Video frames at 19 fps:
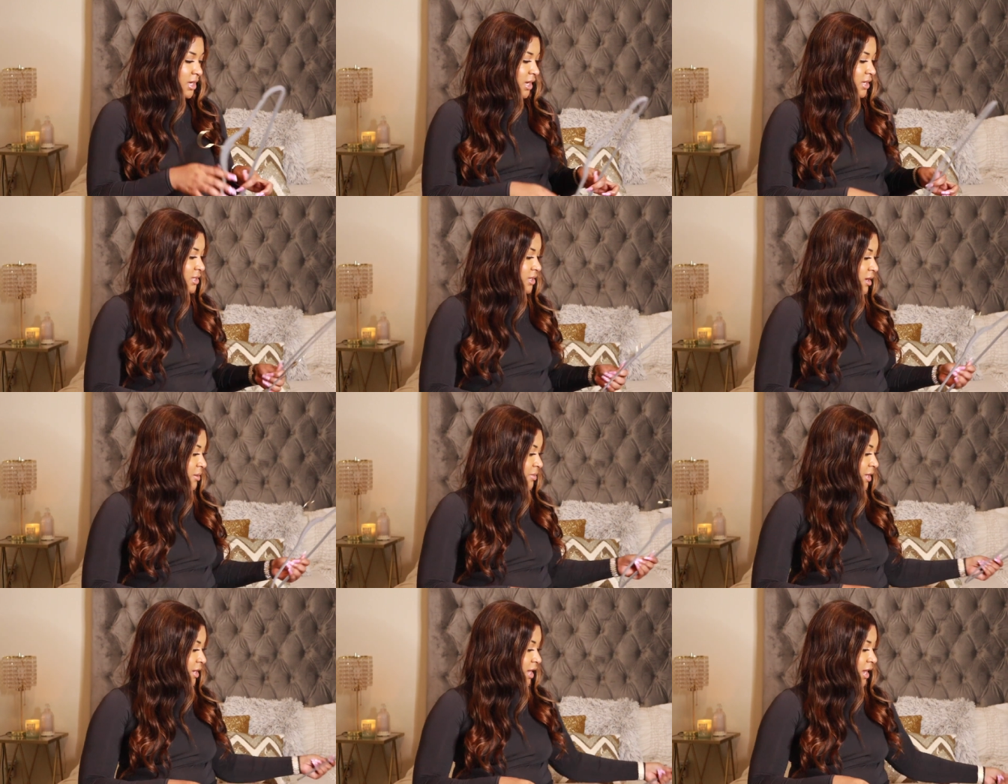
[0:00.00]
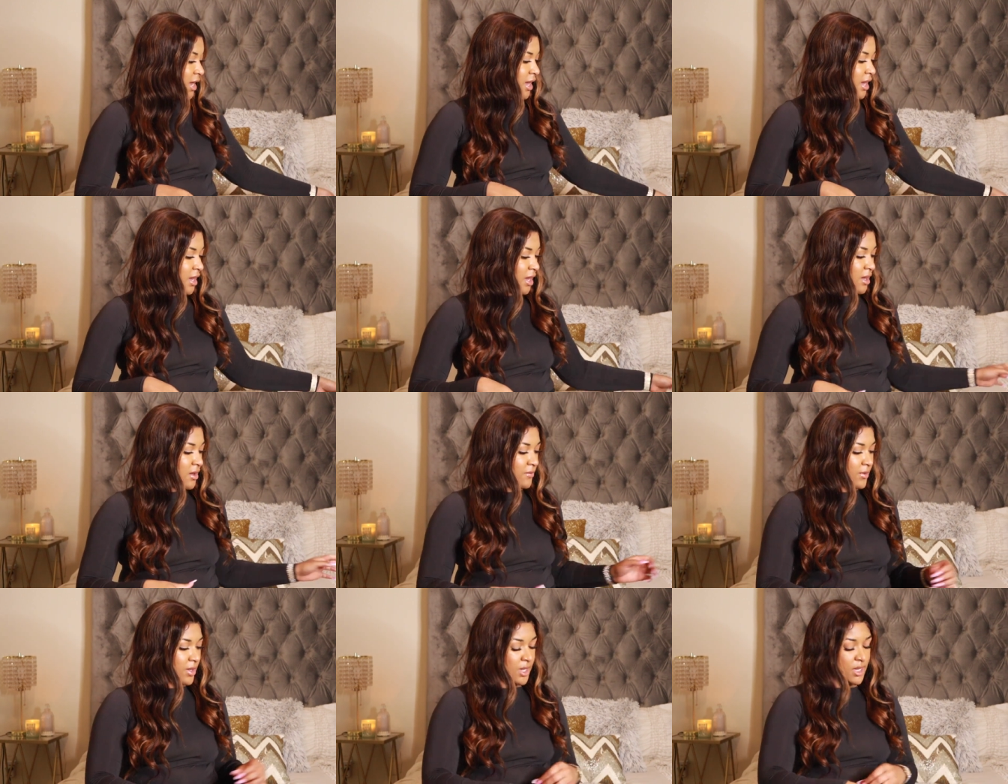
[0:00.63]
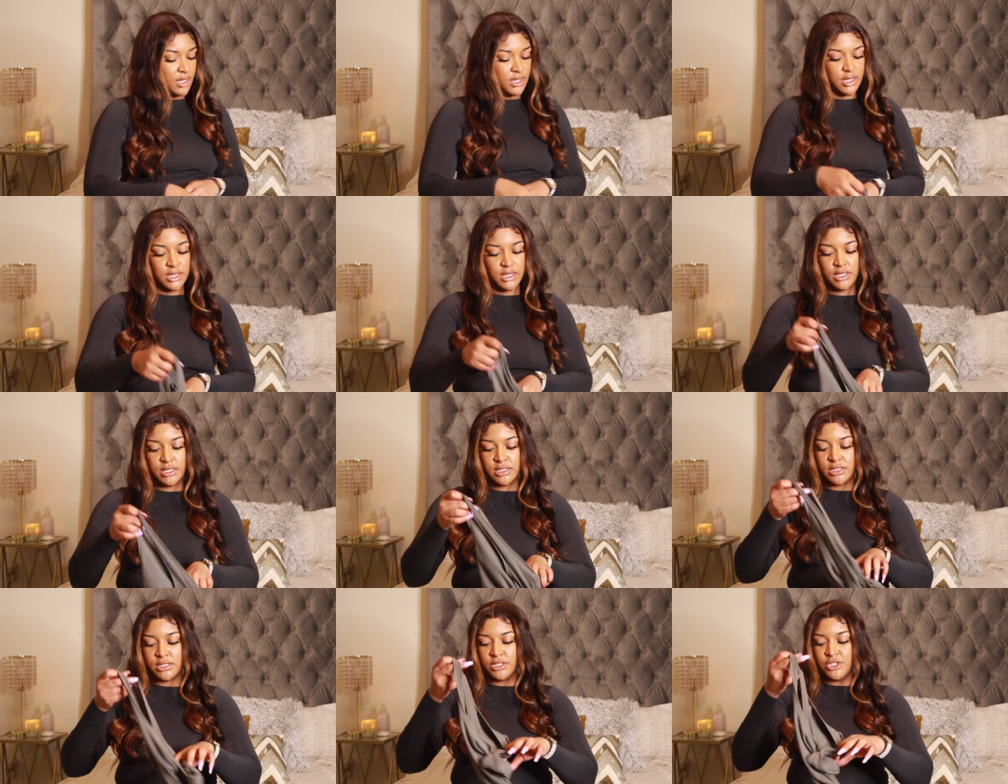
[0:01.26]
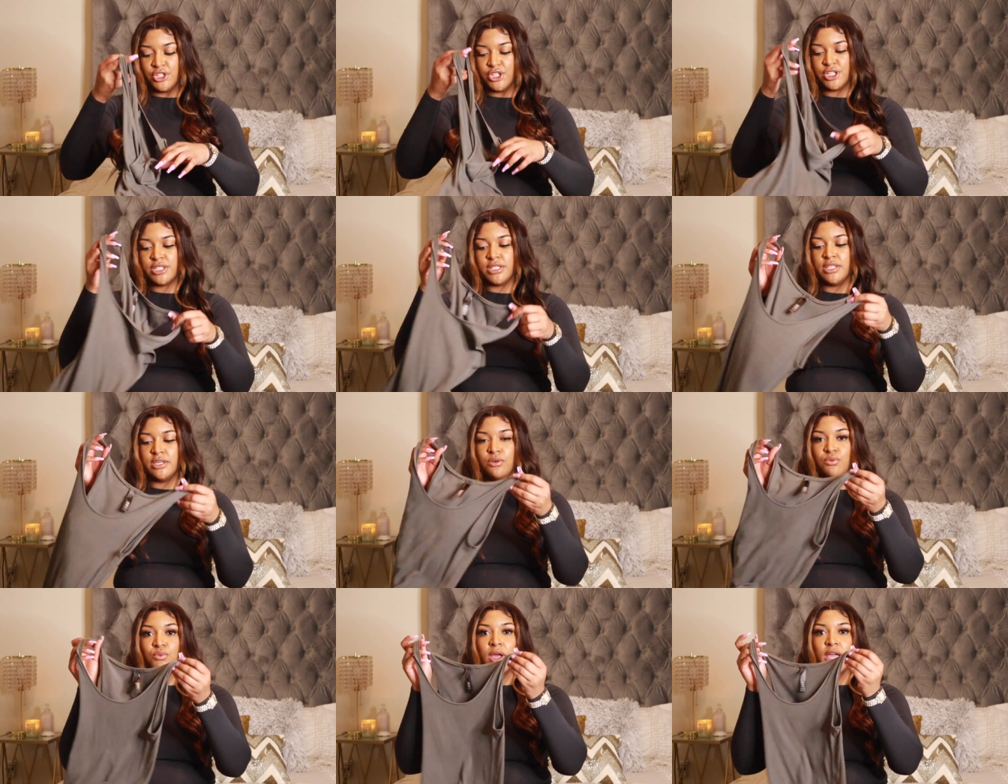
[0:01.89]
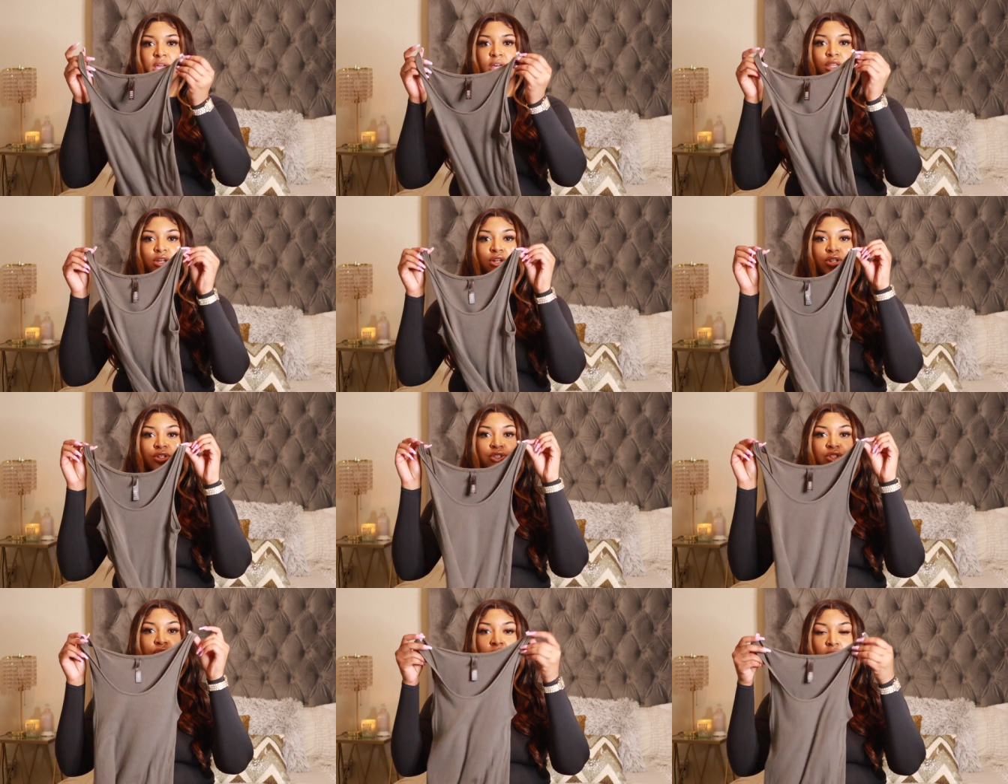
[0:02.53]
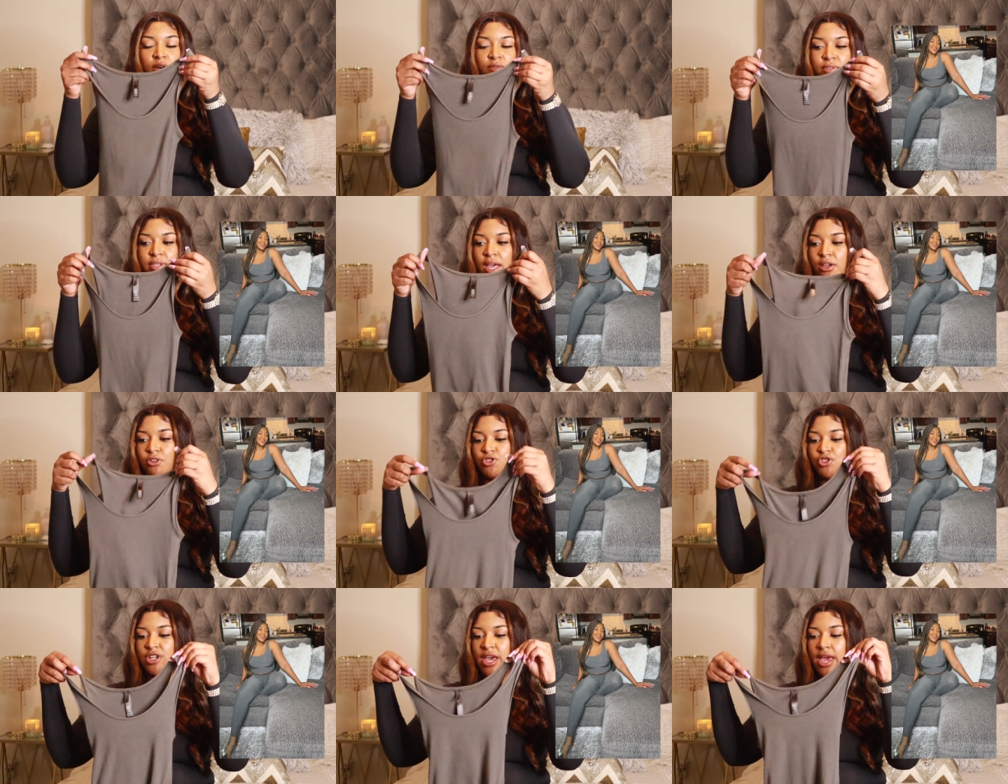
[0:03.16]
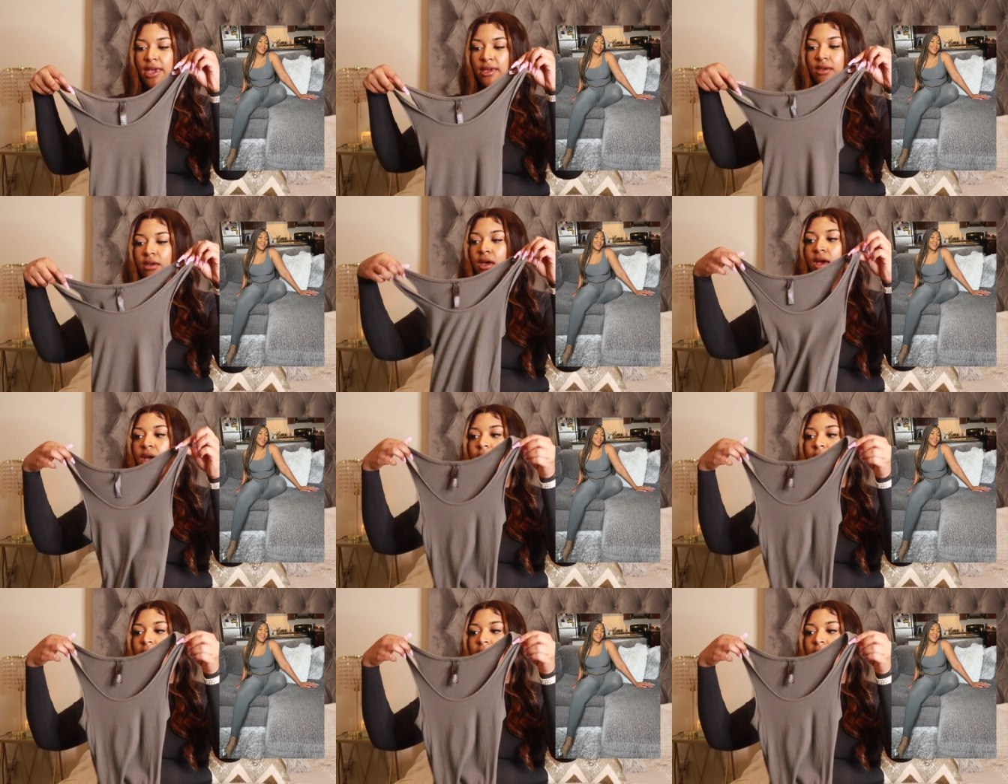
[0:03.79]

tank top that I have is just the regular soft lounge tank